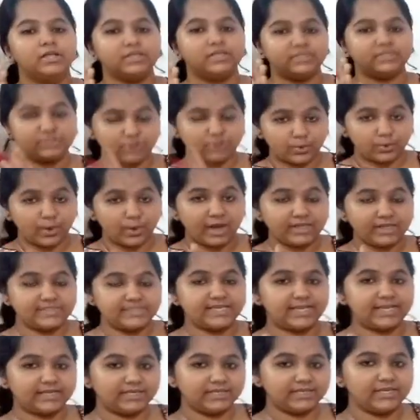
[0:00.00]
You are
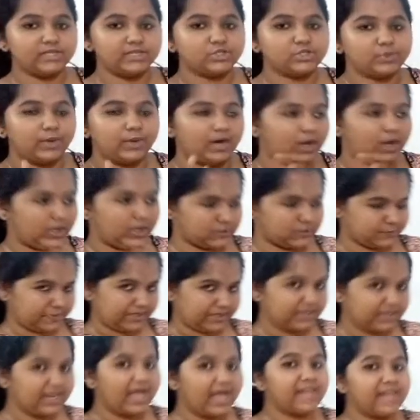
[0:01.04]
taken into a hospital
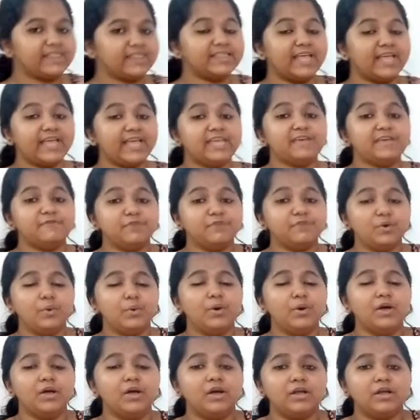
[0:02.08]
and they give you
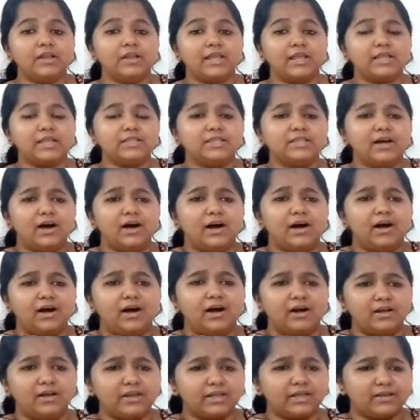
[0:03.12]

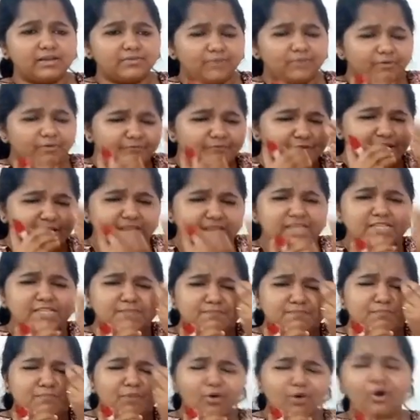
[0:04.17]
a very
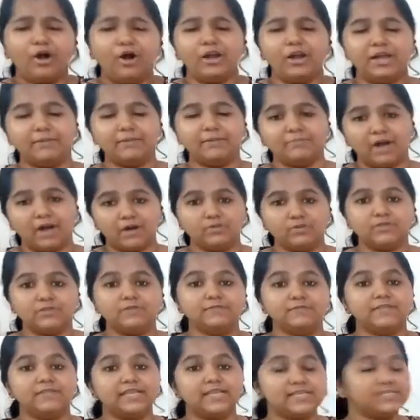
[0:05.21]
small amount of
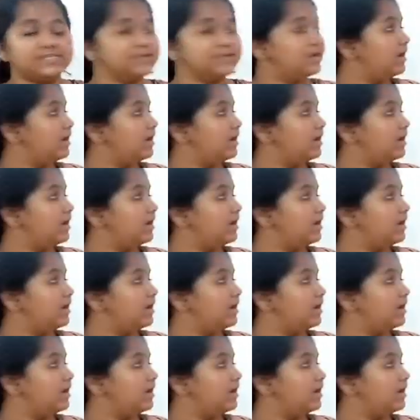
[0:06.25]
these